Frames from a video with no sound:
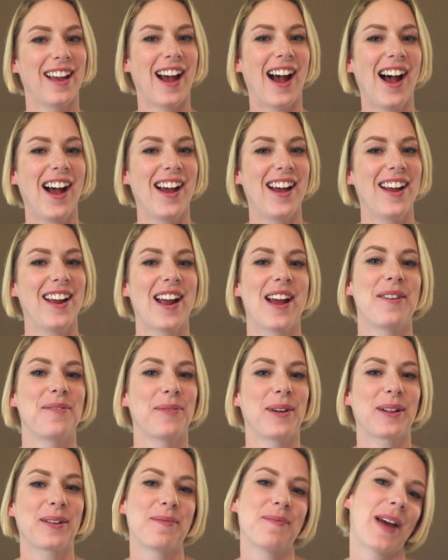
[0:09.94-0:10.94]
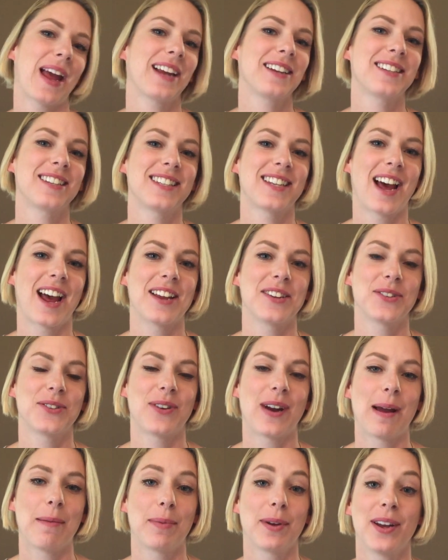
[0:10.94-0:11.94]
Hi, and welcome back to Science
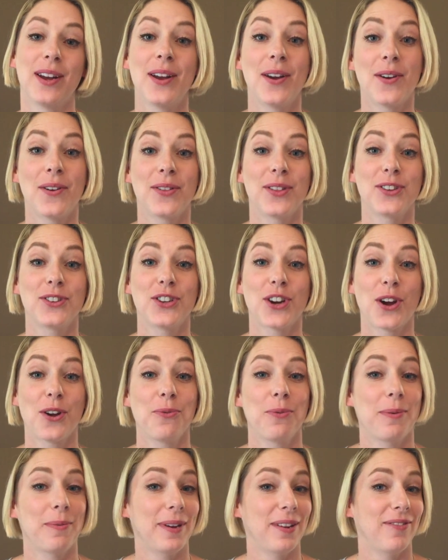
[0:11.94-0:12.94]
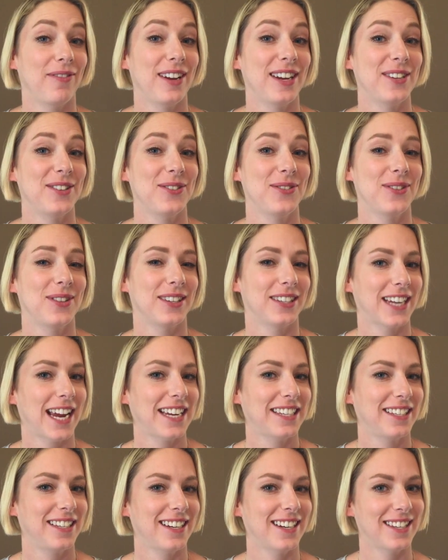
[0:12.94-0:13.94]
Wrap, the show where we feed you the
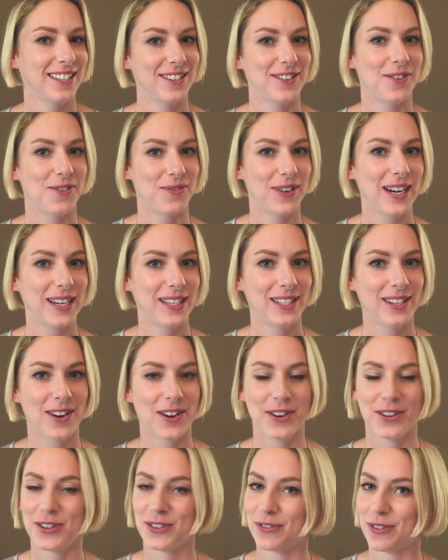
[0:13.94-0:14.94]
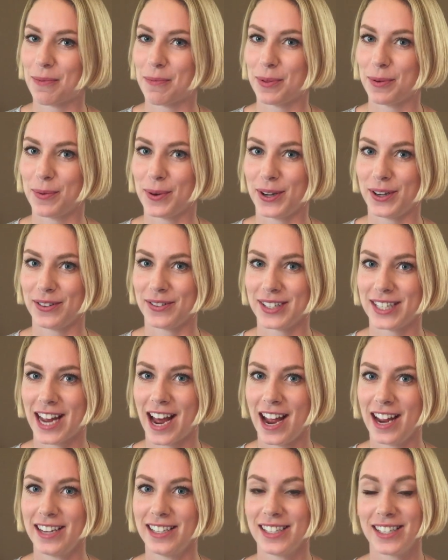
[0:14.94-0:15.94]
tastiest new research from the world of
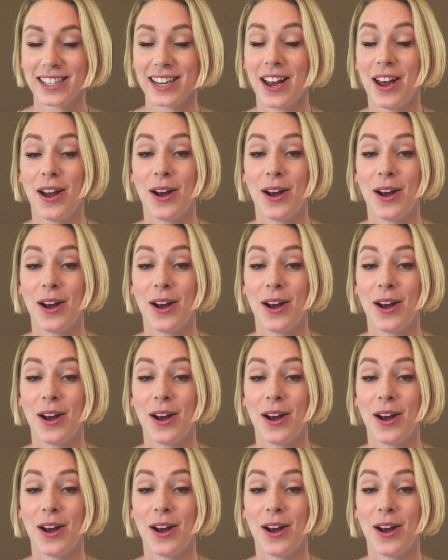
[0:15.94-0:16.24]
science,